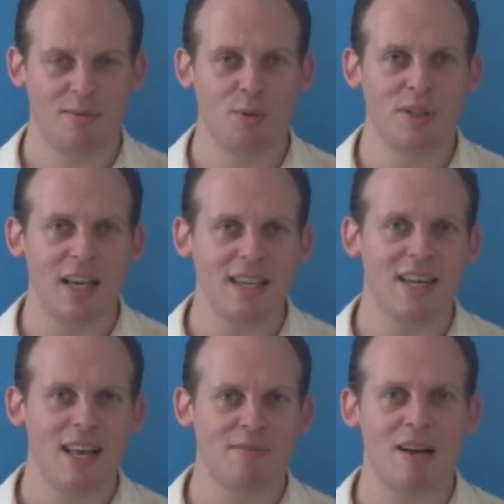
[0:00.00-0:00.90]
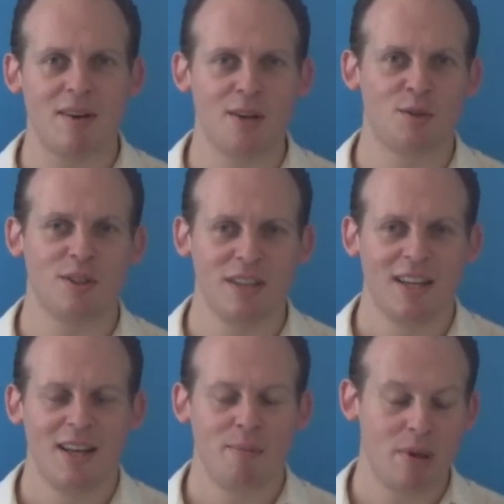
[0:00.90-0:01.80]
If you can get 500
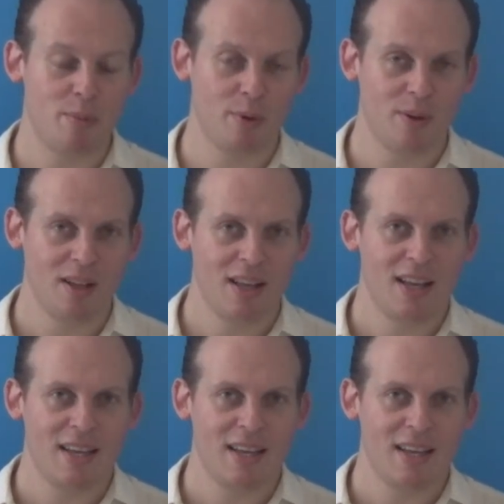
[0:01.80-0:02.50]
people,